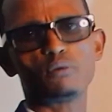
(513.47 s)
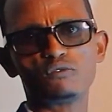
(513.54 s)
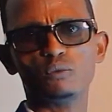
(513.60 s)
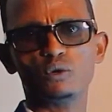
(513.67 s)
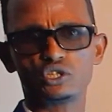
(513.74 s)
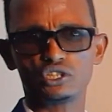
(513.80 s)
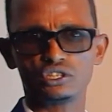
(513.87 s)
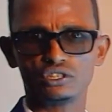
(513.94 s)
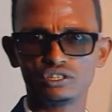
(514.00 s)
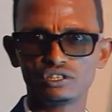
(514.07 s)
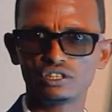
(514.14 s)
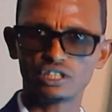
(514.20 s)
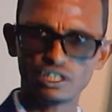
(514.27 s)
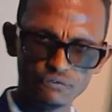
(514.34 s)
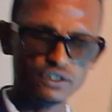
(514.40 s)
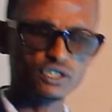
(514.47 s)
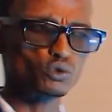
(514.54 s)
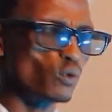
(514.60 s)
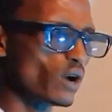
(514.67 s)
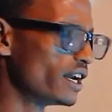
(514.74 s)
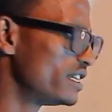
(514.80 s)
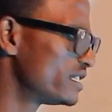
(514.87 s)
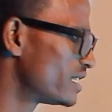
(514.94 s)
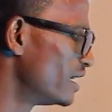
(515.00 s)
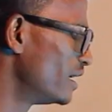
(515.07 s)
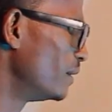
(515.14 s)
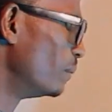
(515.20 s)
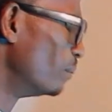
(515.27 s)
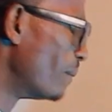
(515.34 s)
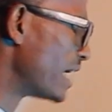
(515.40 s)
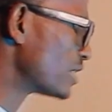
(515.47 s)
motion. The first one is mass